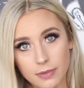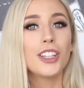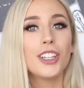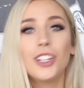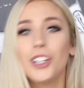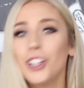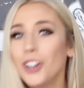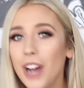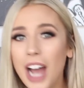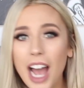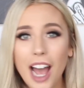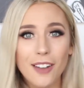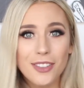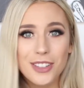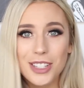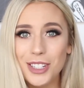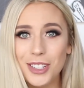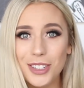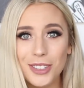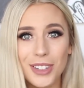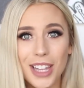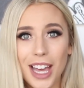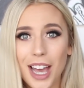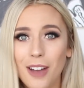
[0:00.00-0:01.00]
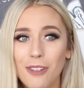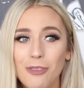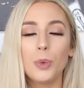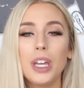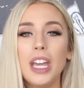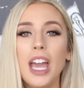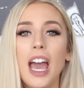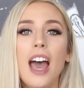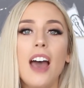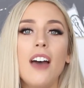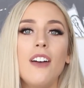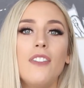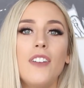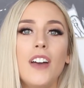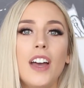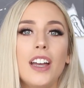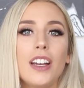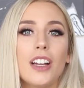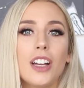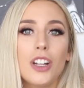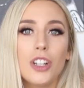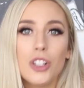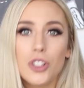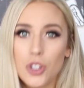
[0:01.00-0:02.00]
You don't have to do that. We have
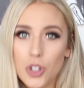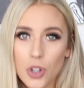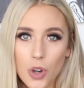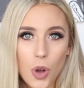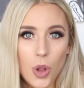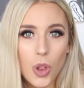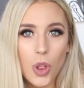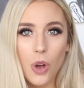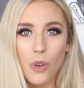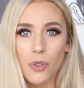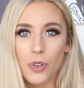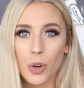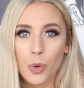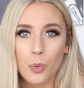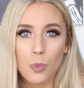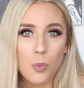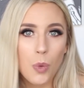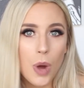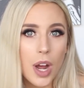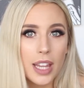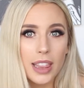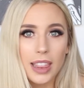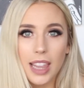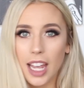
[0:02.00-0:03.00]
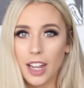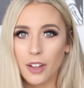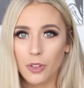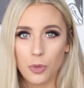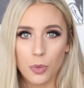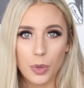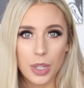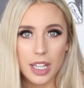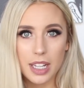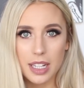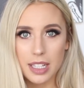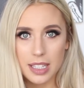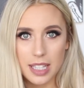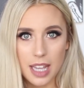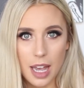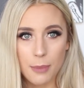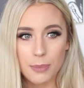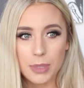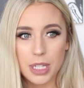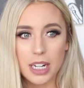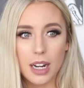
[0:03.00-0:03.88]
control over what life we accept.